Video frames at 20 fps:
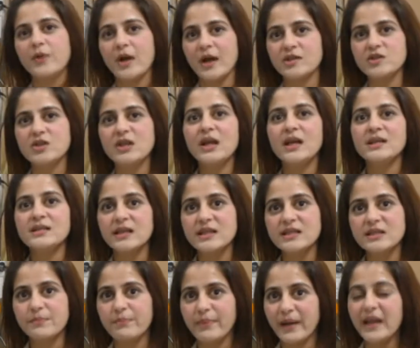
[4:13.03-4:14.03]
Prachi has
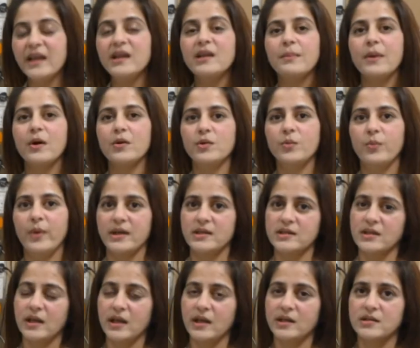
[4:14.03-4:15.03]
explained about the
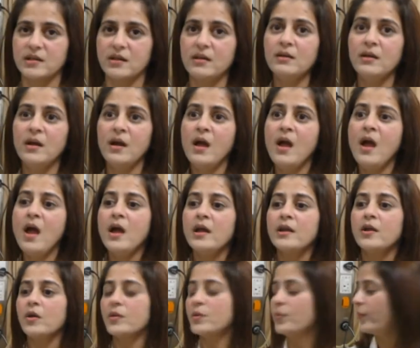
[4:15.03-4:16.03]
ventilator.
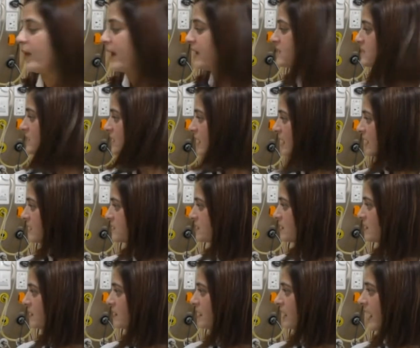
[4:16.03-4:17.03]
Now, the
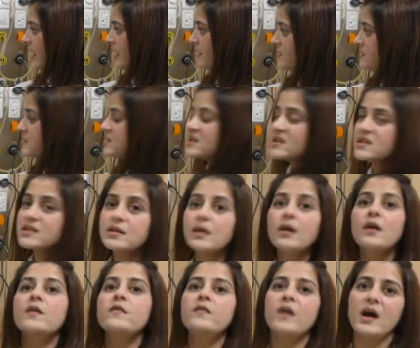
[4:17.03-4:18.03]
ventilator can
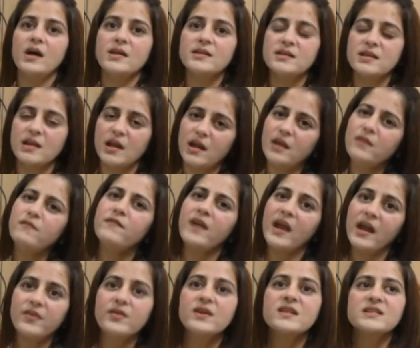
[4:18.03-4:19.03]
serve us in
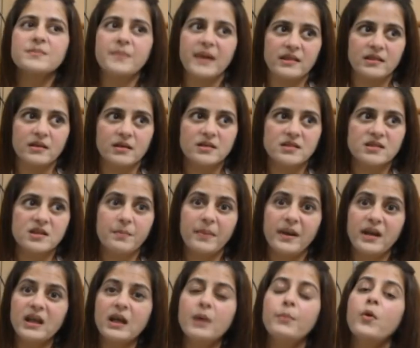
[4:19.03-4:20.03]
various methods
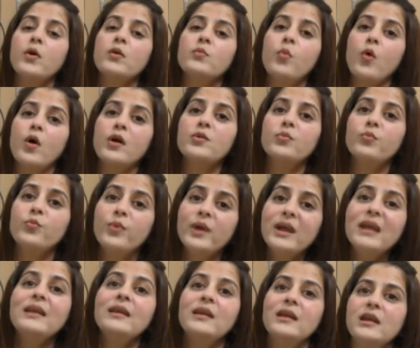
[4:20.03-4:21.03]
depending upon what we
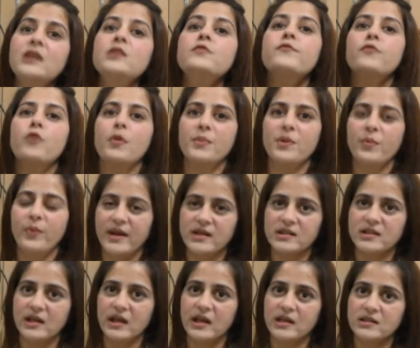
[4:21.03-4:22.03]
need from the
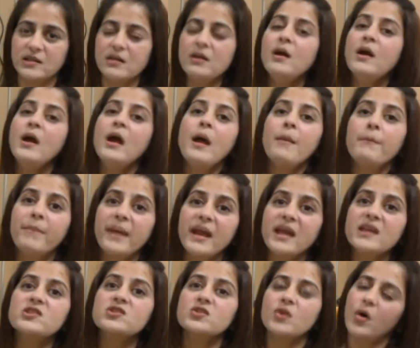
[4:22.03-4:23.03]
ventilator
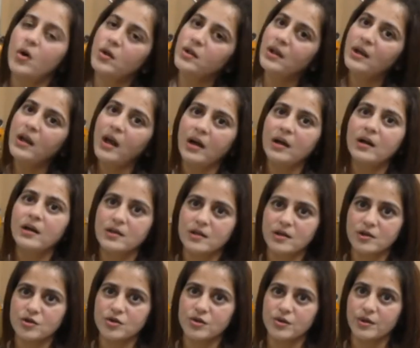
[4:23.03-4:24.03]
based on the lung
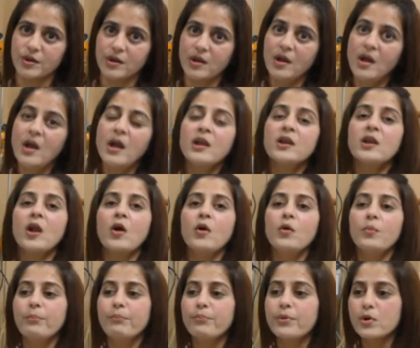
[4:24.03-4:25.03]
condition.
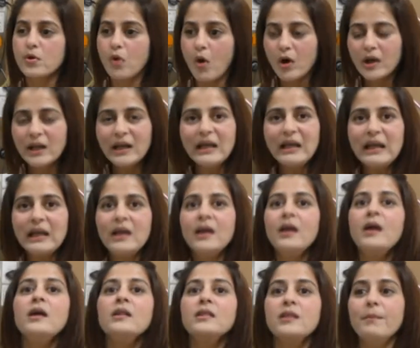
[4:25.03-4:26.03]
Now, broadly,
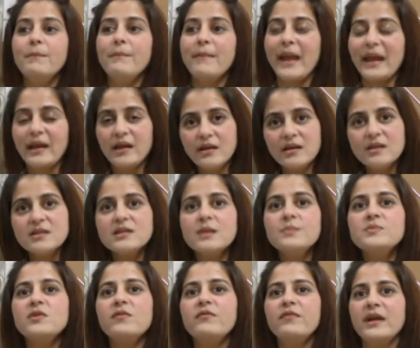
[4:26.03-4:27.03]
the
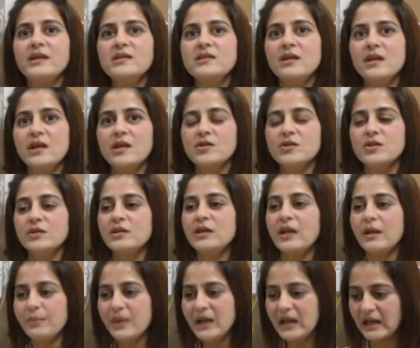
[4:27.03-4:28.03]
mechanisms of ventilation
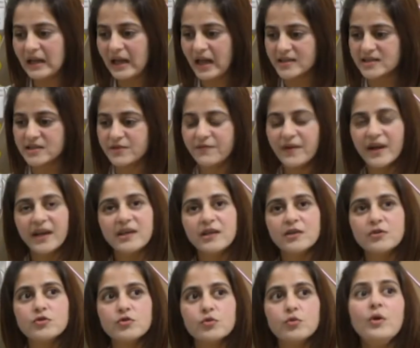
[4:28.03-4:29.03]
can be classified
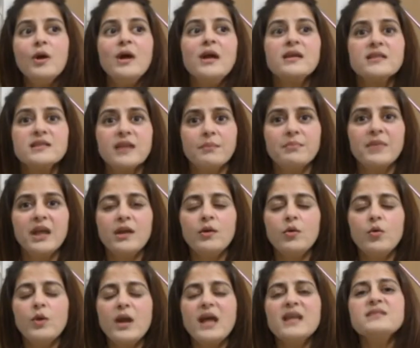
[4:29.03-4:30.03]
into something
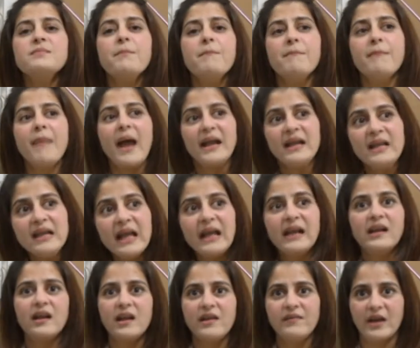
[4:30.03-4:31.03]
known as
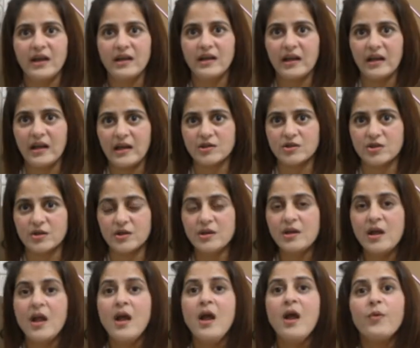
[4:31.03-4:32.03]
mandatory ventilation,
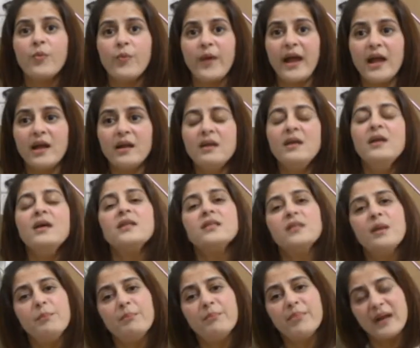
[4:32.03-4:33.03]
where
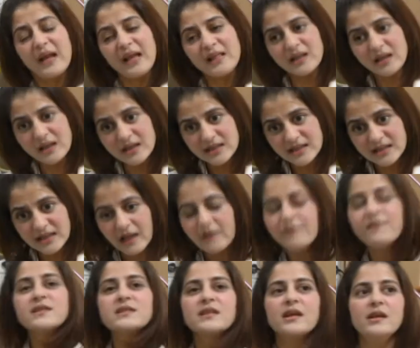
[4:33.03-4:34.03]
the breath
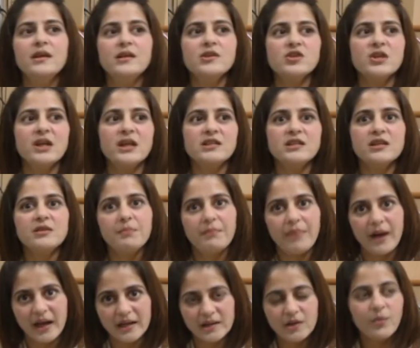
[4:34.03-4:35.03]
itself is initiated
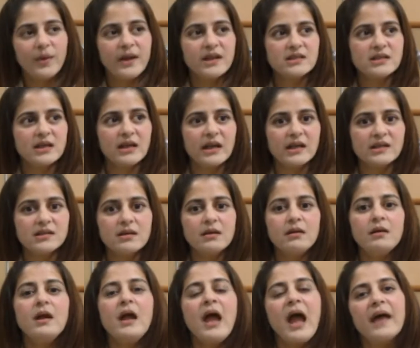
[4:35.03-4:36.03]
by the ventilator
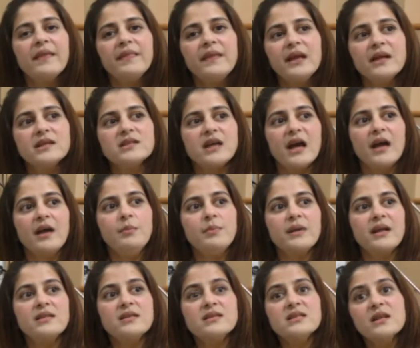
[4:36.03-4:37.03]
and the entire
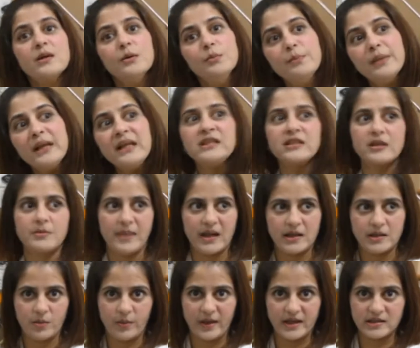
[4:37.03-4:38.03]
breath is completed by
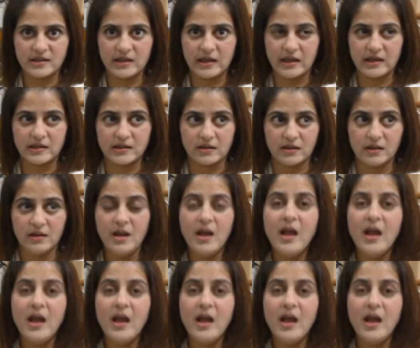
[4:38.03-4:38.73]
the ventilator.